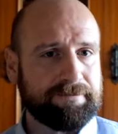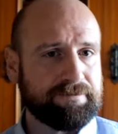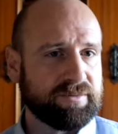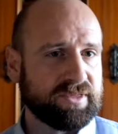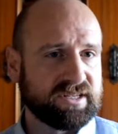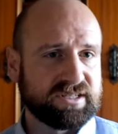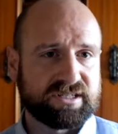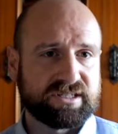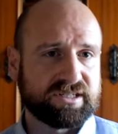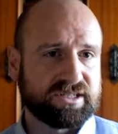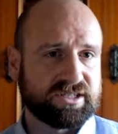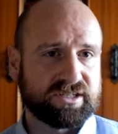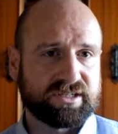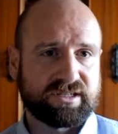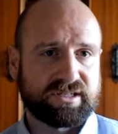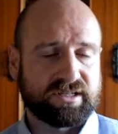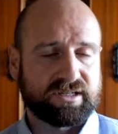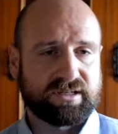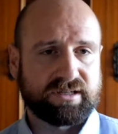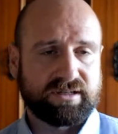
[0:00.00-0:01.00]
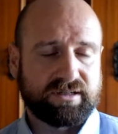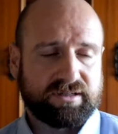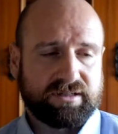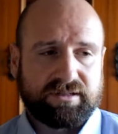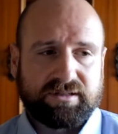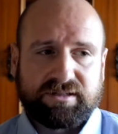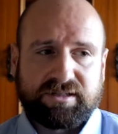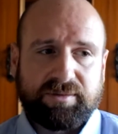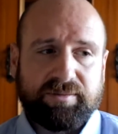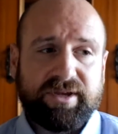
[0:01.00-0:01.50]
this is just,
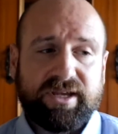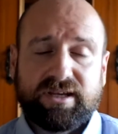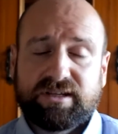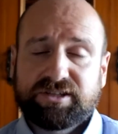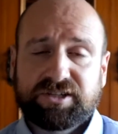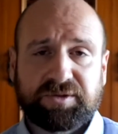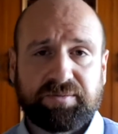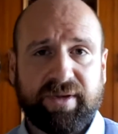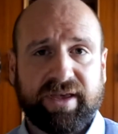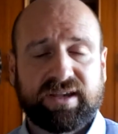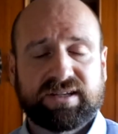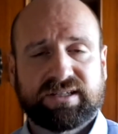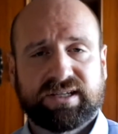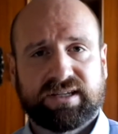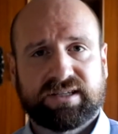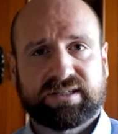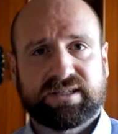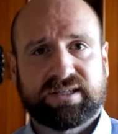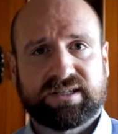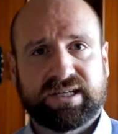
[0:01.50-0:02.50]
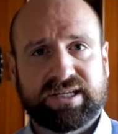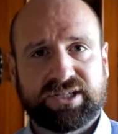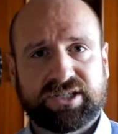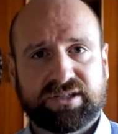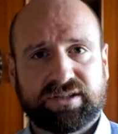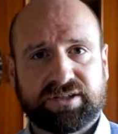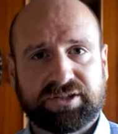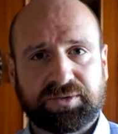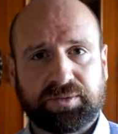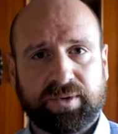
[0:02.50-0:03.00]
to me, it just makes sense to teach
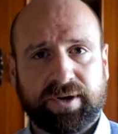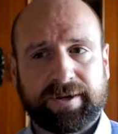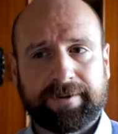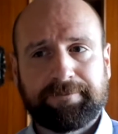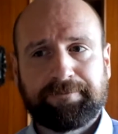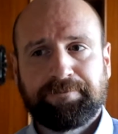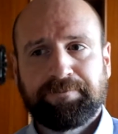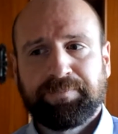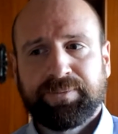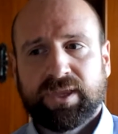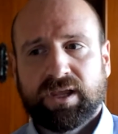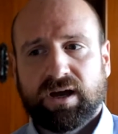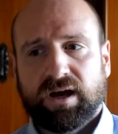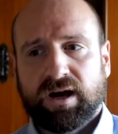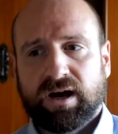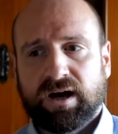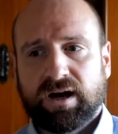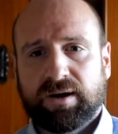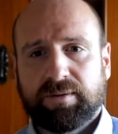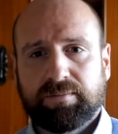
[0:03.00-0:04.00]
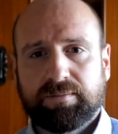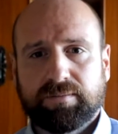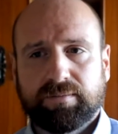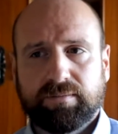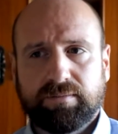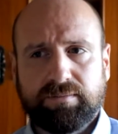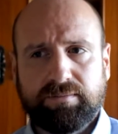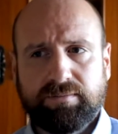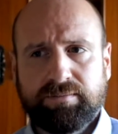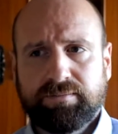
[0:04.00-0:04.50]
it this way.
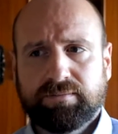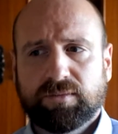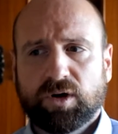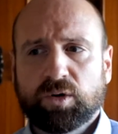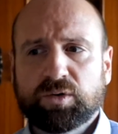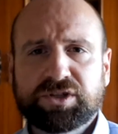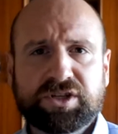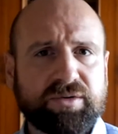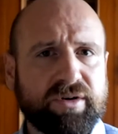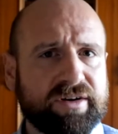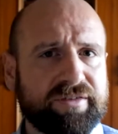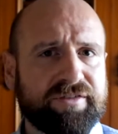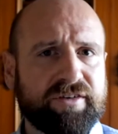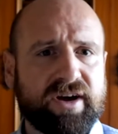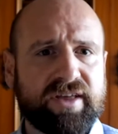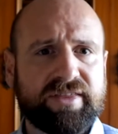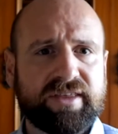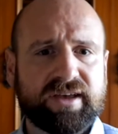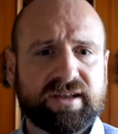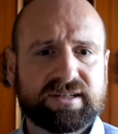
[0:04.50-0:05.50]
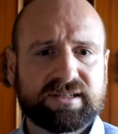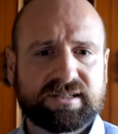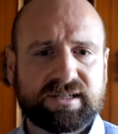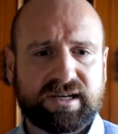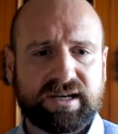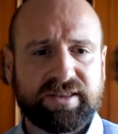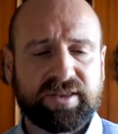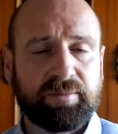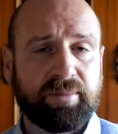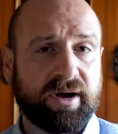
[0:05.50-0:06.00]
Also, I find that
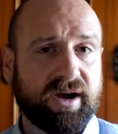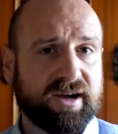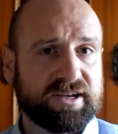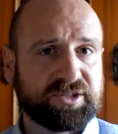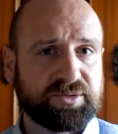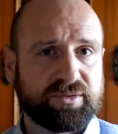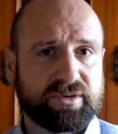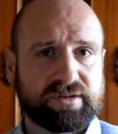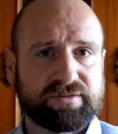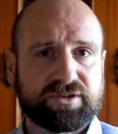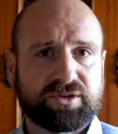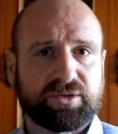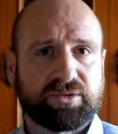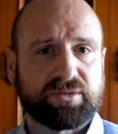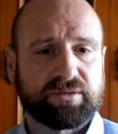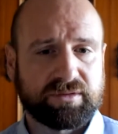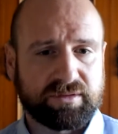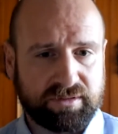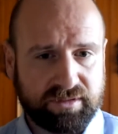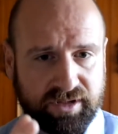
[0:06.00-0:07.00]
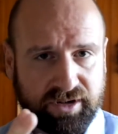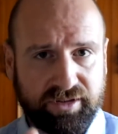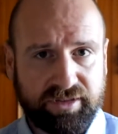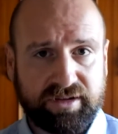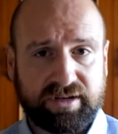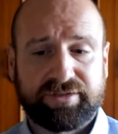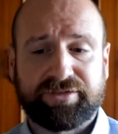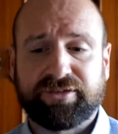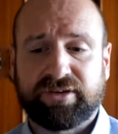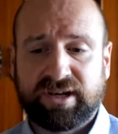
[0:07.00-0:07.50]
in the past when I've taught the
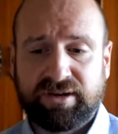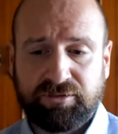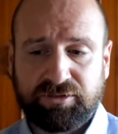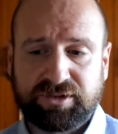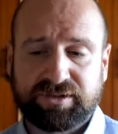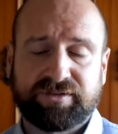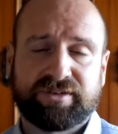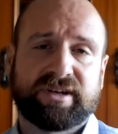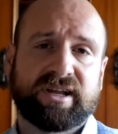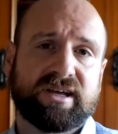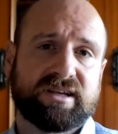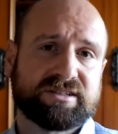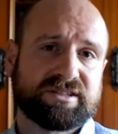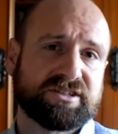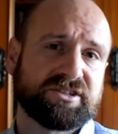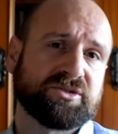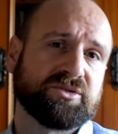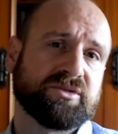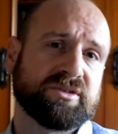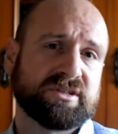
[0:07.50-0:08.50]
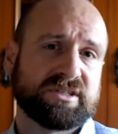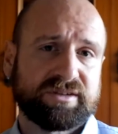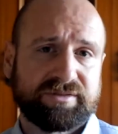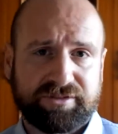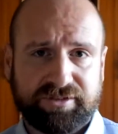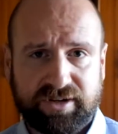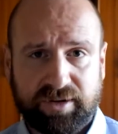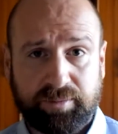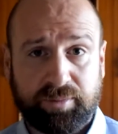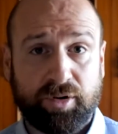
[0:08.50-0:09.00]
different levels of analysis or the
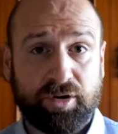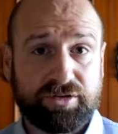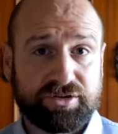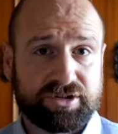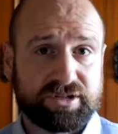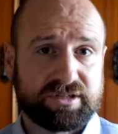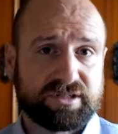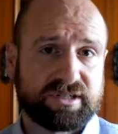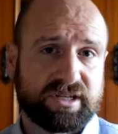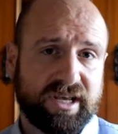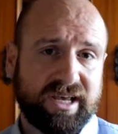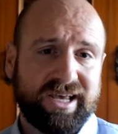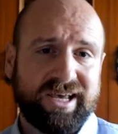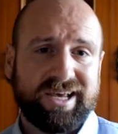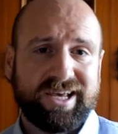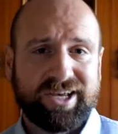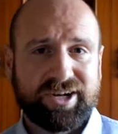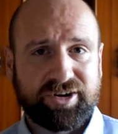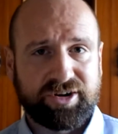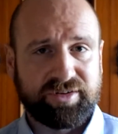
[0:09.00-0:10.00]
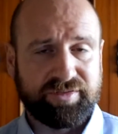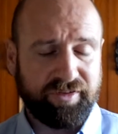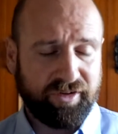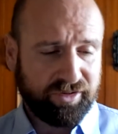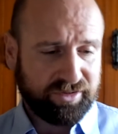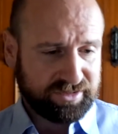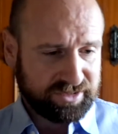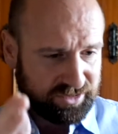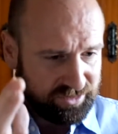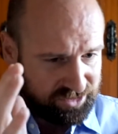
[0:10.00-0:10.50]
different approaches, to
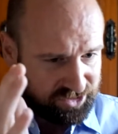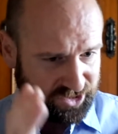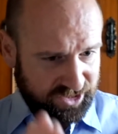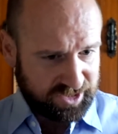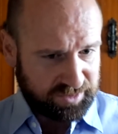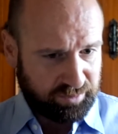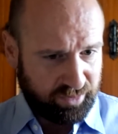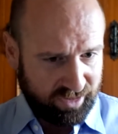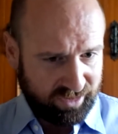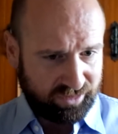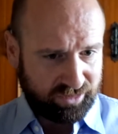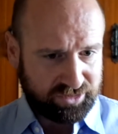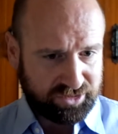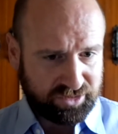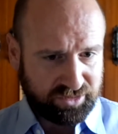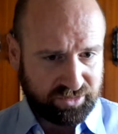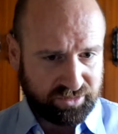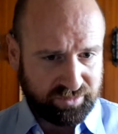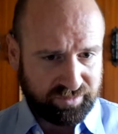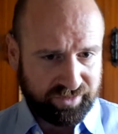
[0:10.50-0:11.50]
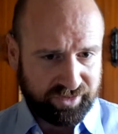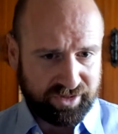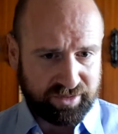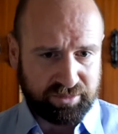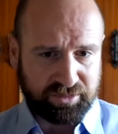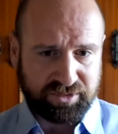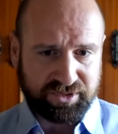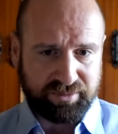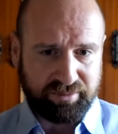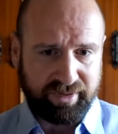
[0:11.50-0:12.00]
focus on just biological
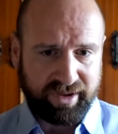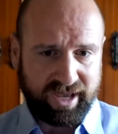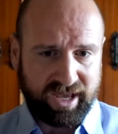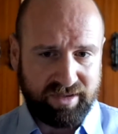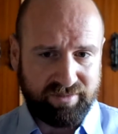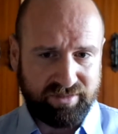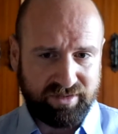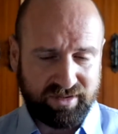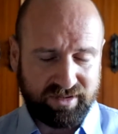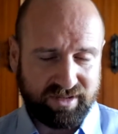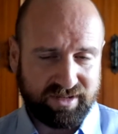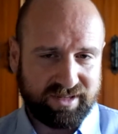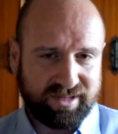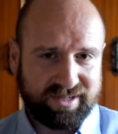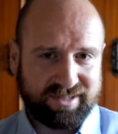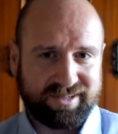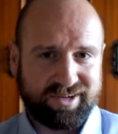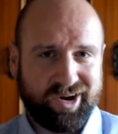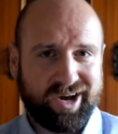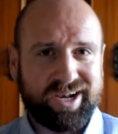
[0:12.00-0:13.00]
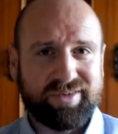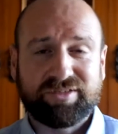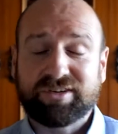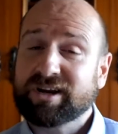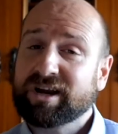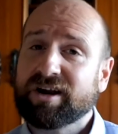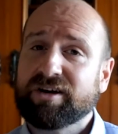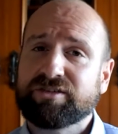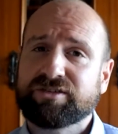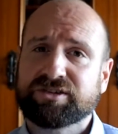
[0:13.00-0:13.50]
variables and behavior, it kind of
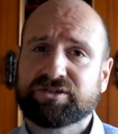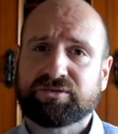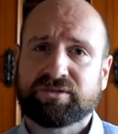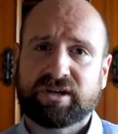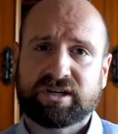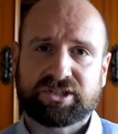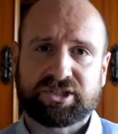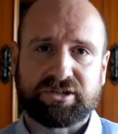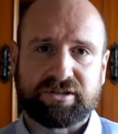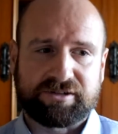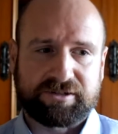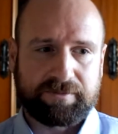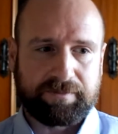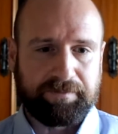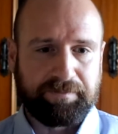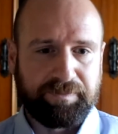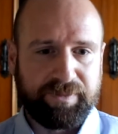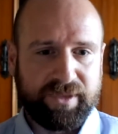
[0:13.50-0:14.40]
encourages reductionism.